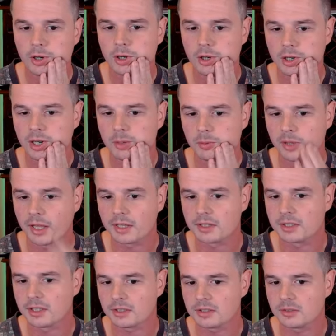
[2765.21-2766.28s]
Alright, well that
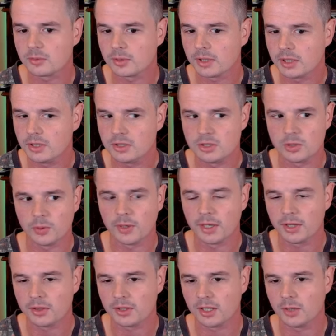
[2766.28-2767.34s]
doesn't really do
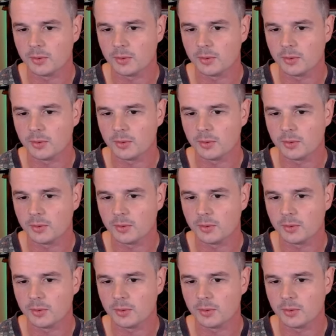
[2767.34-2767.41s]
anything.